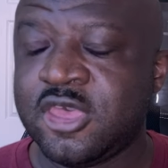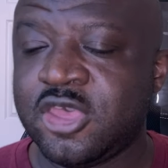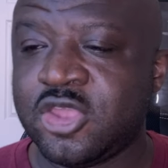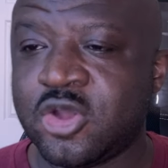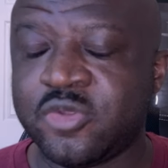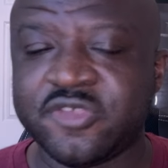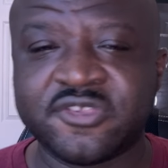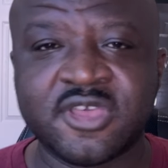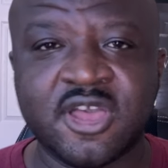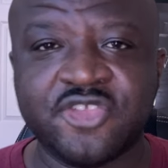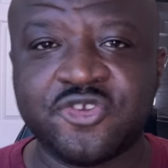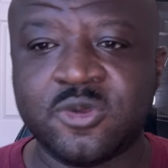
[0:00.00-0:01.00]
You know, this
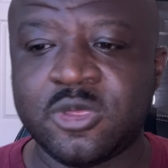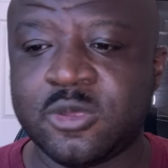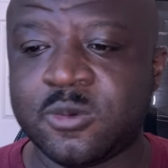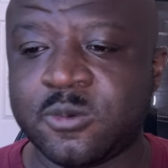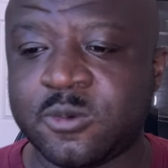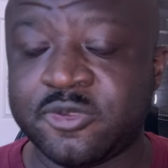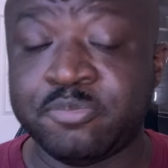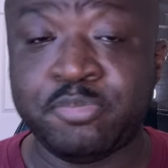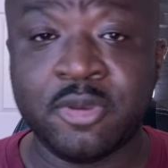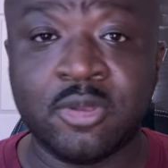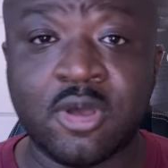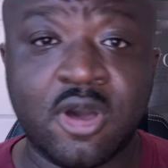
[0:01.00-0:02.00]
country was
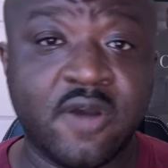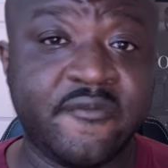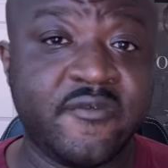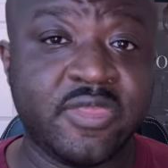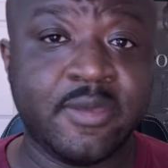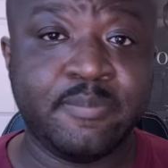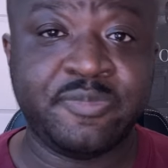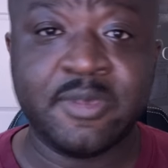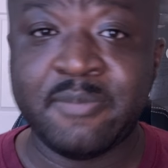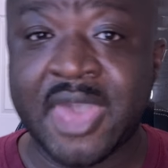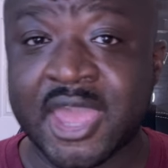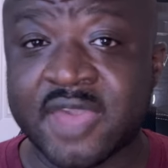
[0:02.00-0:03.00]
built off the
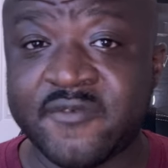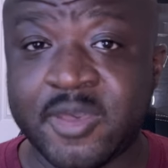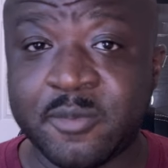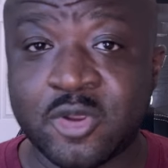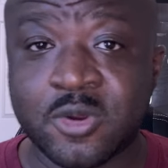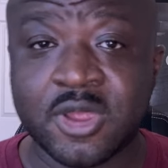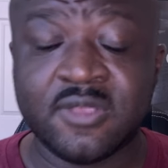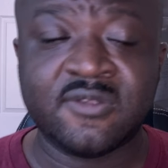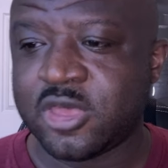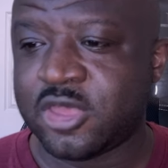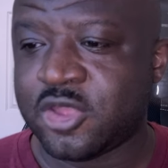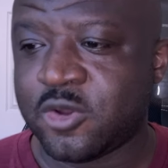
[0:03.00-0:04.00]
back of
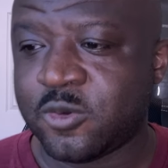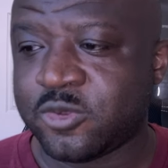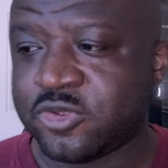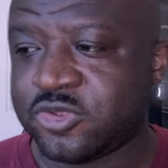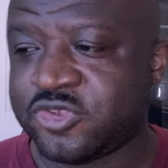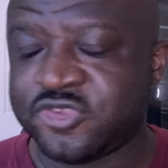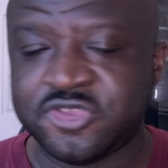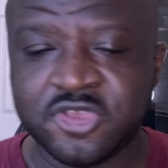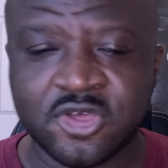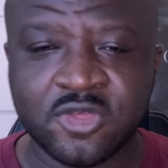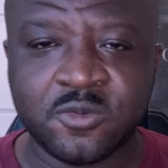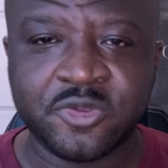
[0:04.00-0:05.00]
immigrants, you know, just
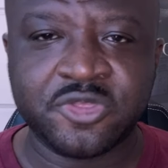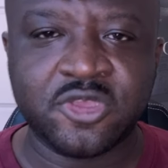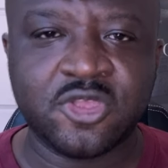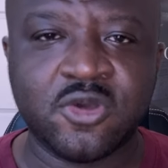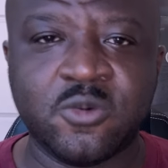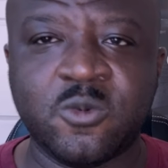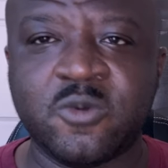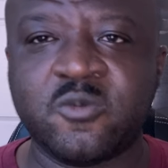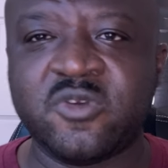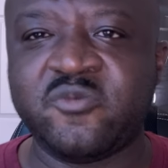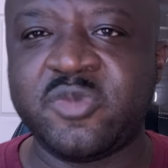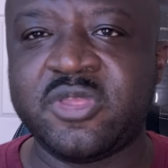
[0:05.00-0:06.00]
dealing with, you know, what
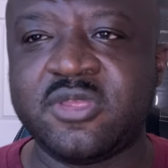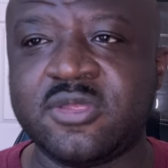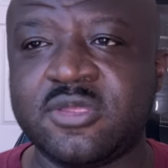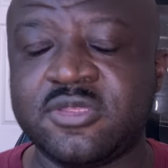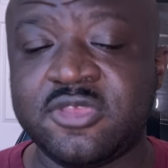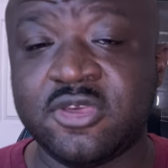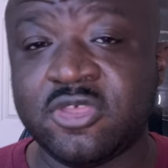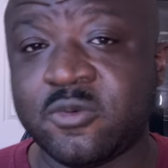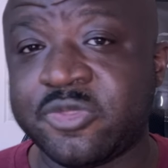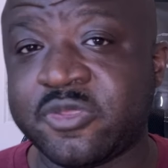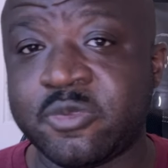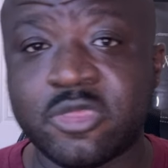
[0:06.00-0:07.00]
we've been dealing
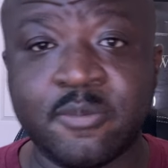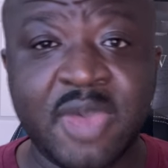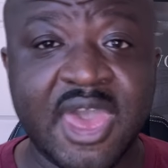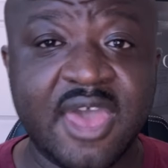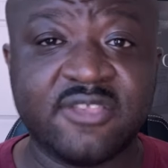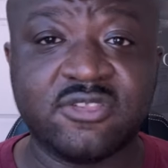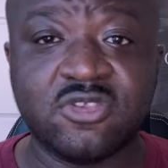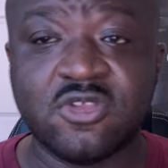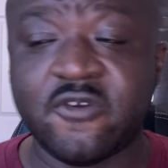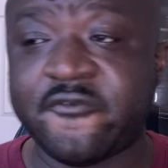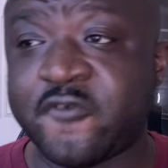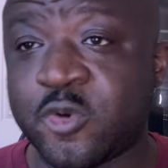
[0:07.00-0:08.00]
with the past, you know,
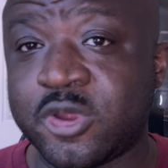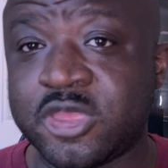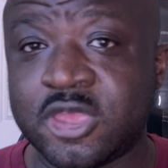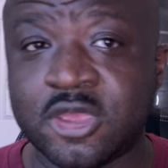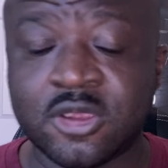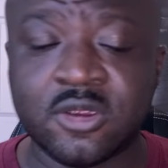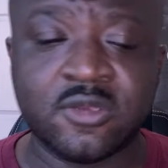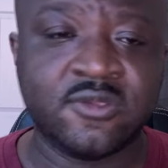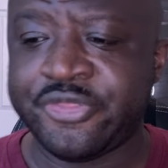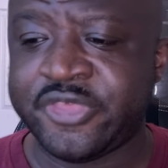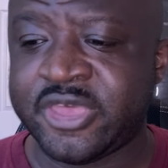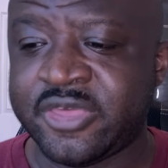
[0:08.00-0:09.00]
4 years,
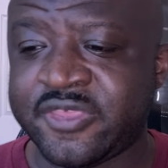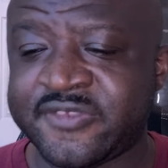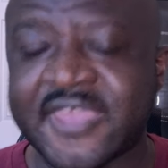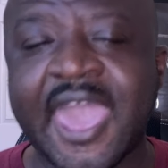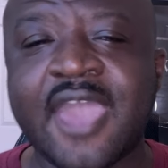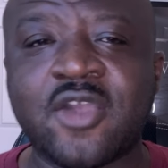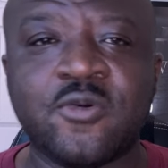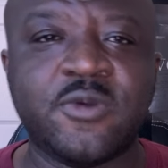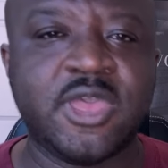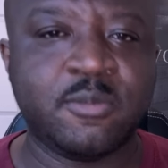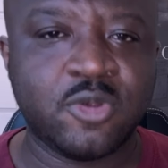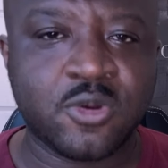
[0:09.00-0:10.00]
the tackle
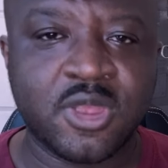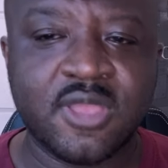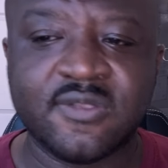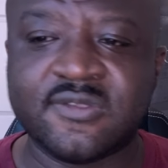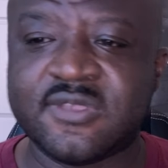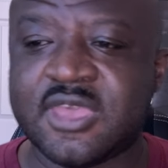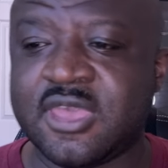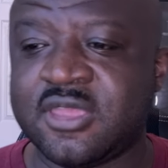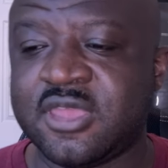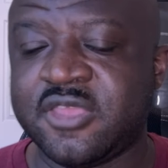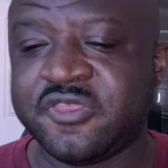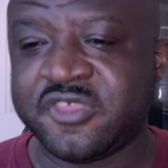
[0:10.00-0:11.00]
immigrants and
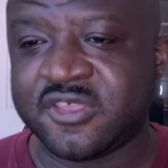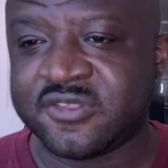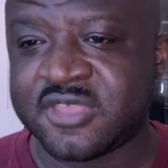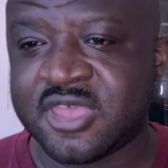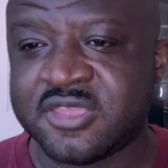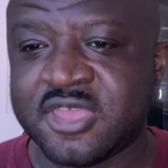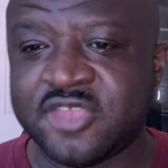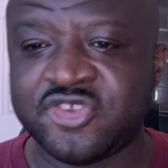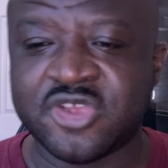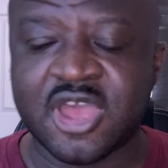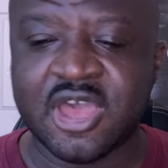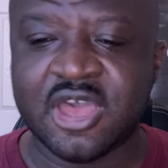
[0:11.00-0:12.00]
things of that nature.